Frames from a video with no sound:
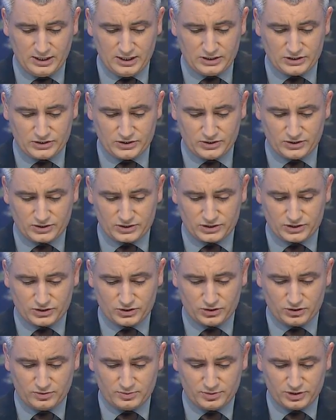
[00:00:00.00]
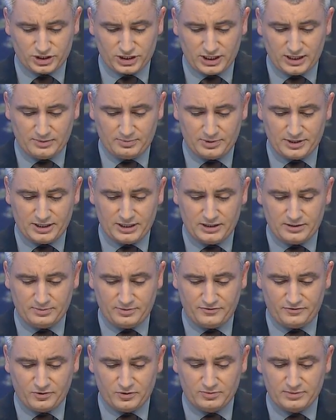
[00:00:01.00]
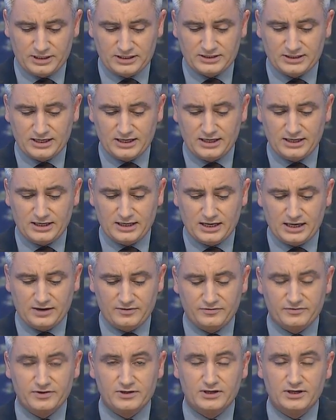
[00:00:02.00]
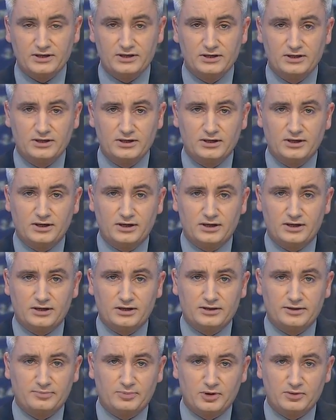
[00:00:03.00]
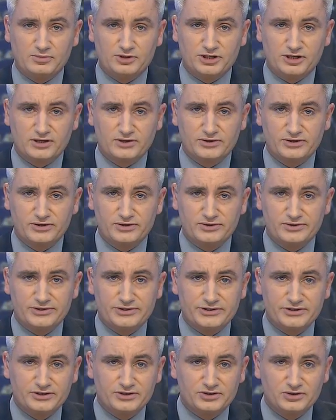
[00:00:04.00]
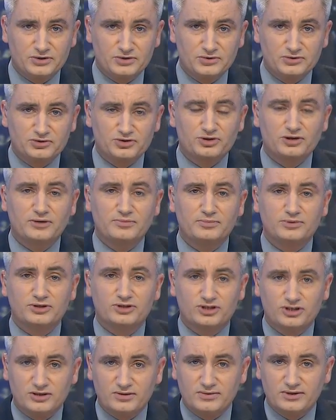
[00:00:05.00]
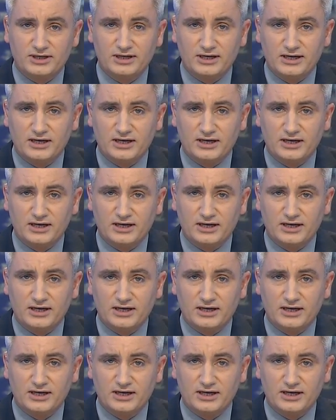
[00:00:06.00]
Stocks dropped sharply before midday after uh, the bombshell news that Donald Trump Jr.